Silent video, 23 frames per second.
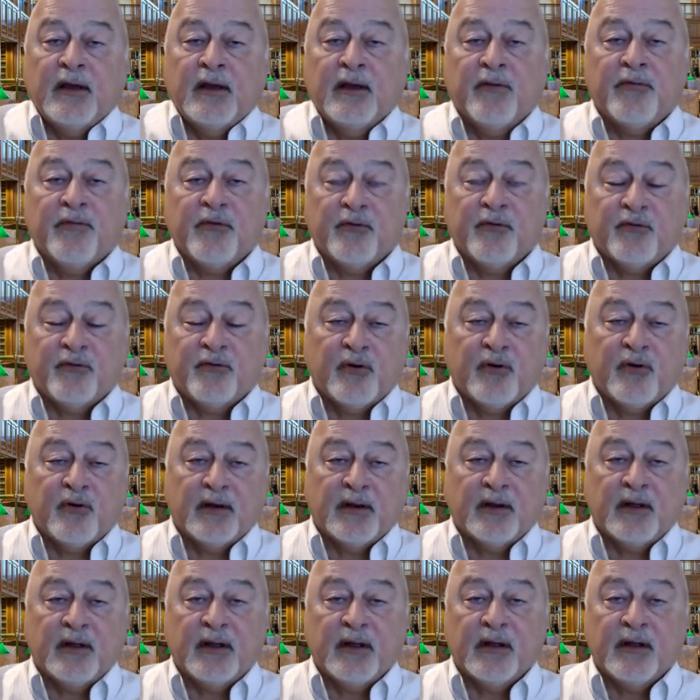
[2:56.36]
if they're
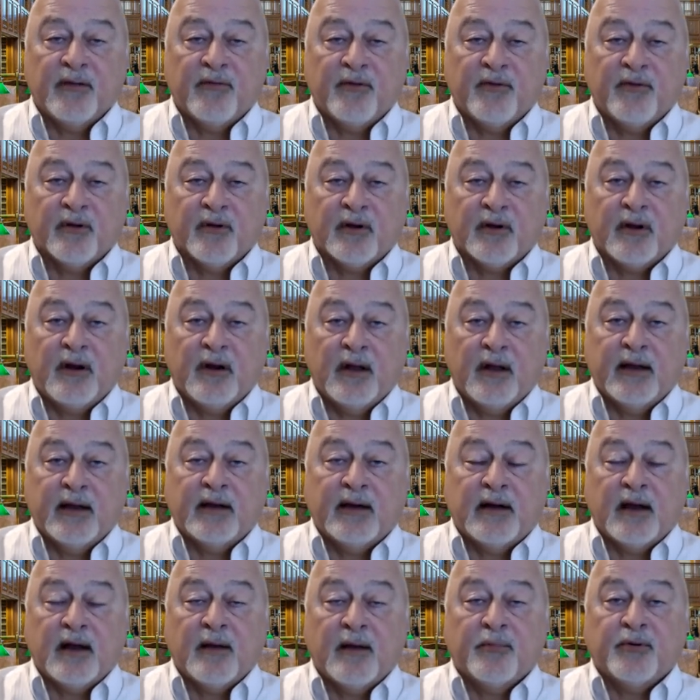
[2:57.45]
trying to give their
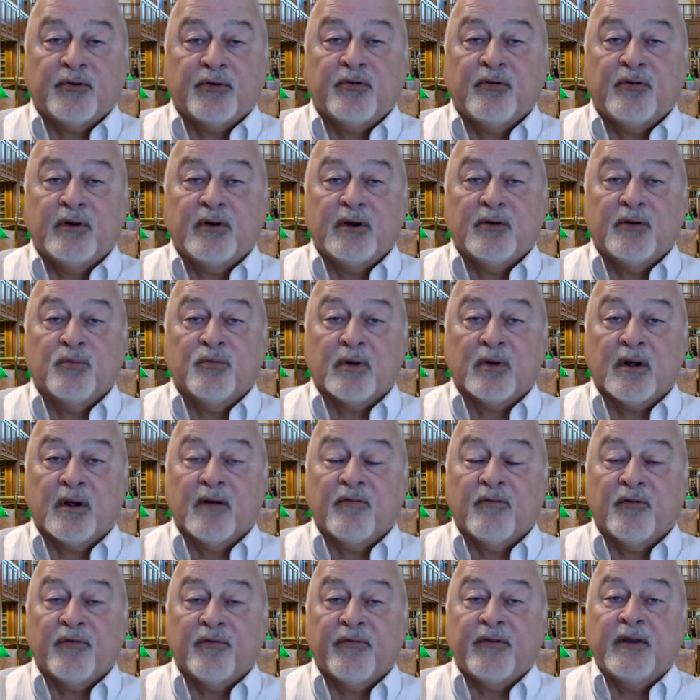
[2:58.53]
client an opportunity to
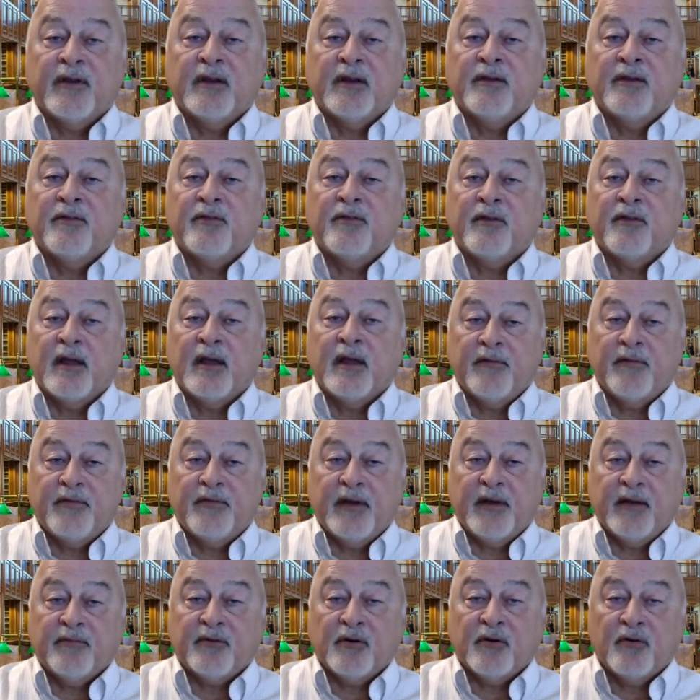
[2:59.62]
recover fees if
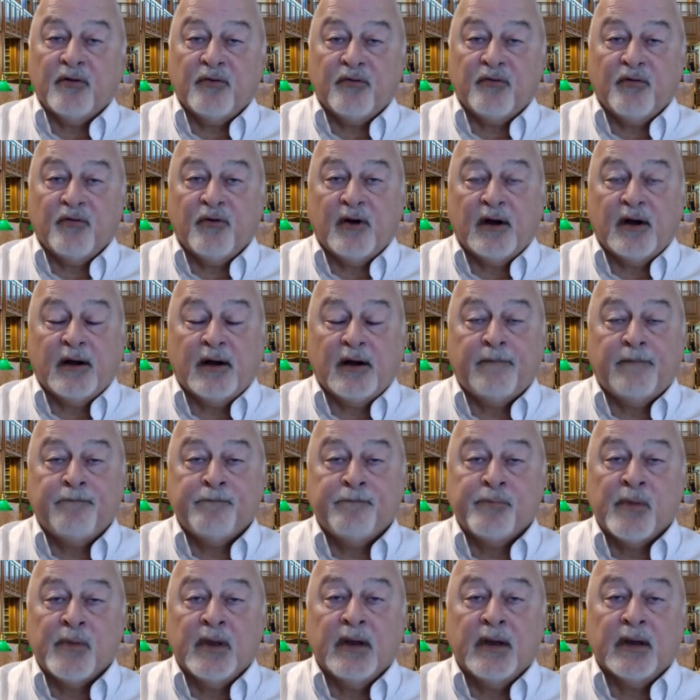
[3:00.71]
you have to go to trial
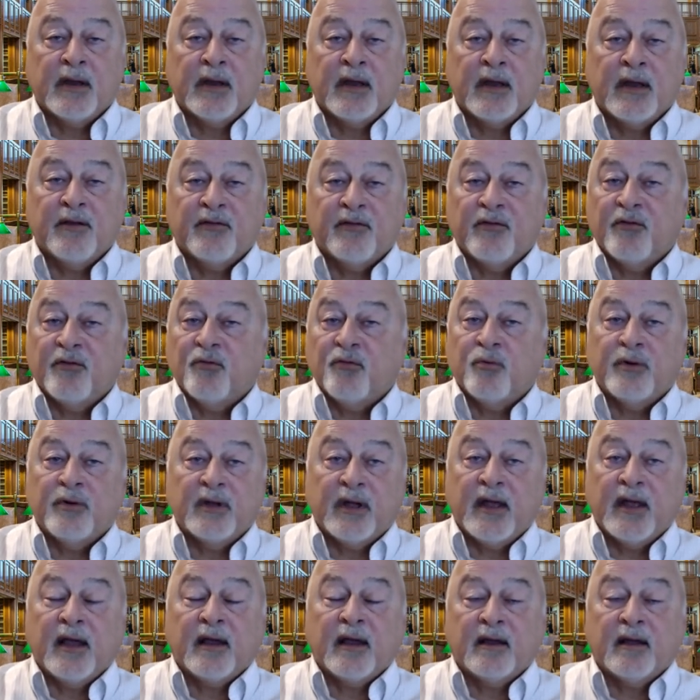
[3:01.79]
in cases where
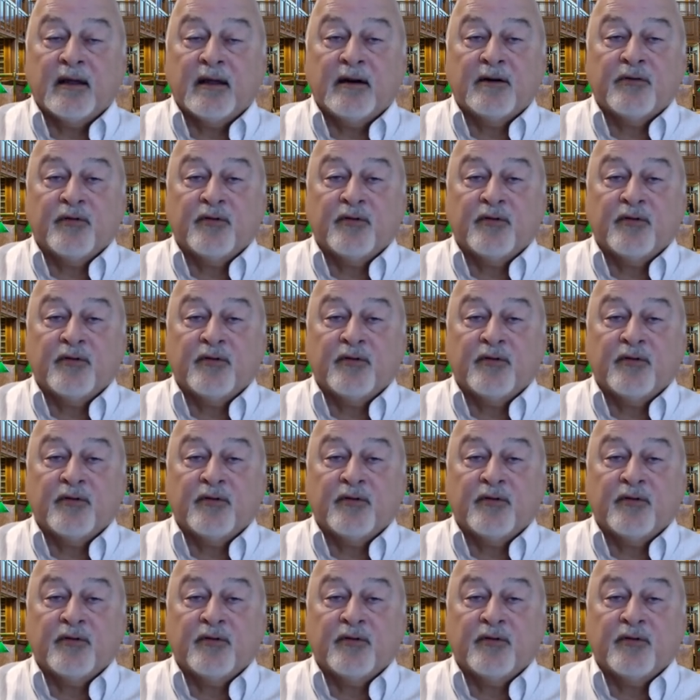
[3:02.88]
you can't get